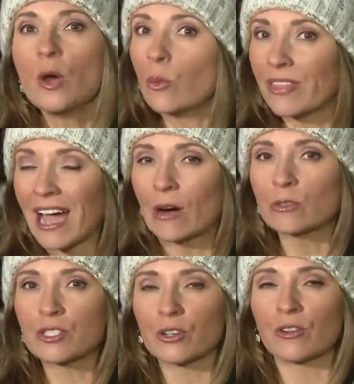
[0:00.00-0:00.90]
without
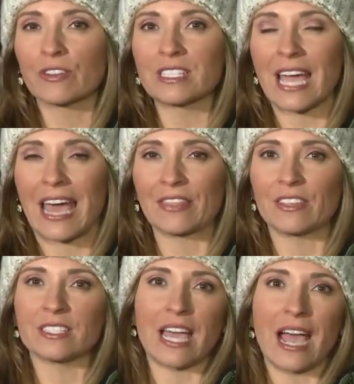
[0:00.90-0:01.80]
service at
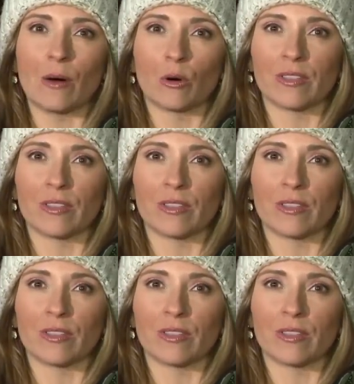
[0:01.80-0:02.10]
this hour.